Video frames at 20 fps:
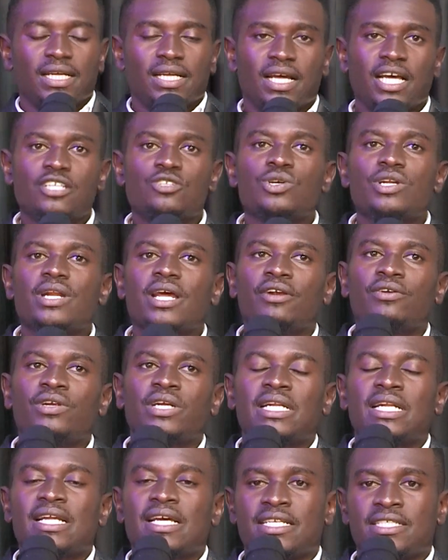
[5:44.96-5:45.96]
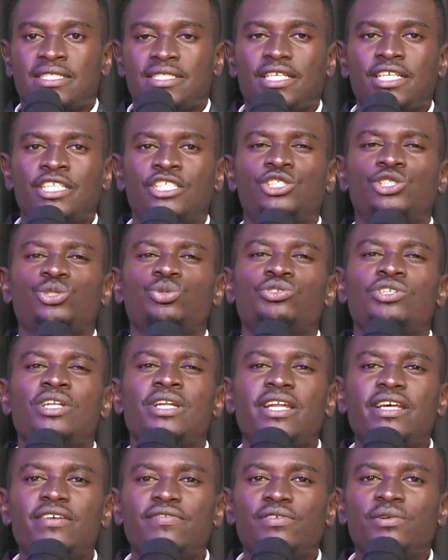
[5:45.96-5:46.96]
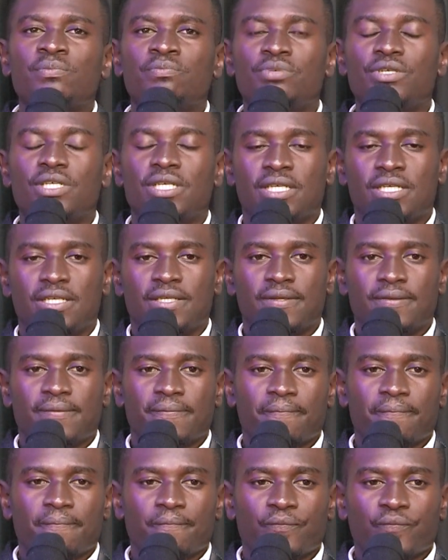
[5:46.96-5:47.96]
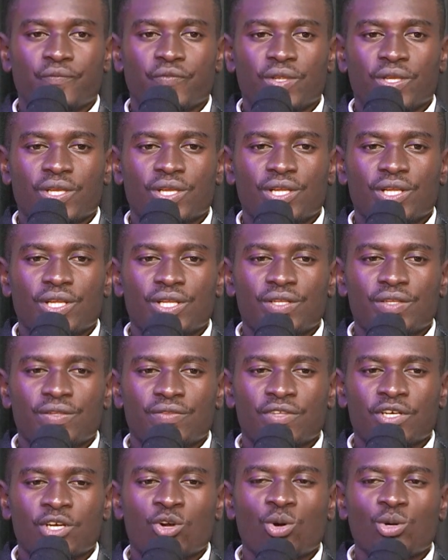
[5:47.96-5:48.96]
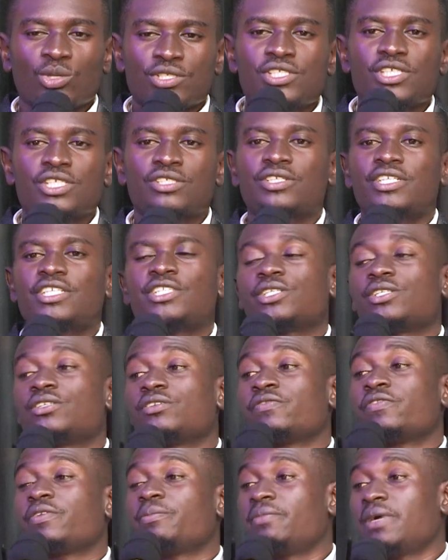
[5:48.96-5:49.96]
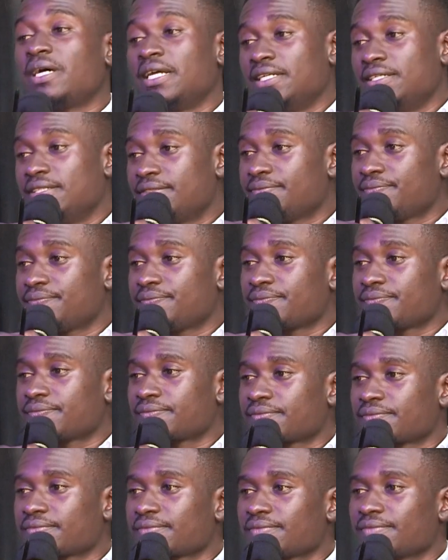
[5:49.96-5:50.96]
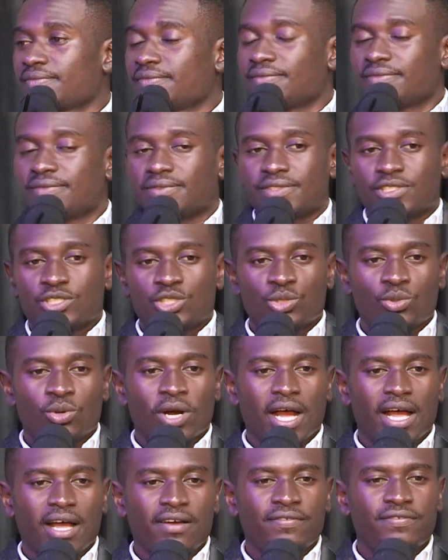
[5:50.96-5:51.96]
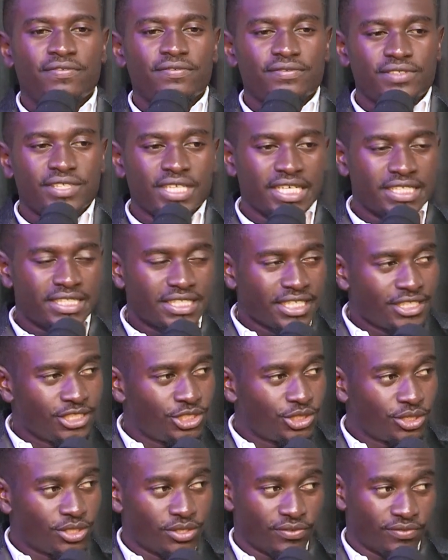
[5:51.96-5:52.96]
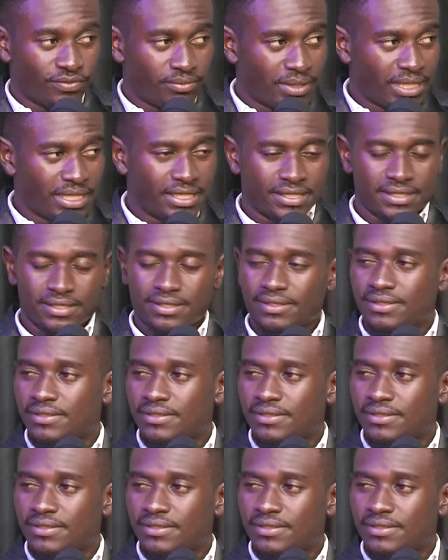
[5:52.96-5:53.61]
That's when I realized it should never be the concentration of a man to have the attention of men.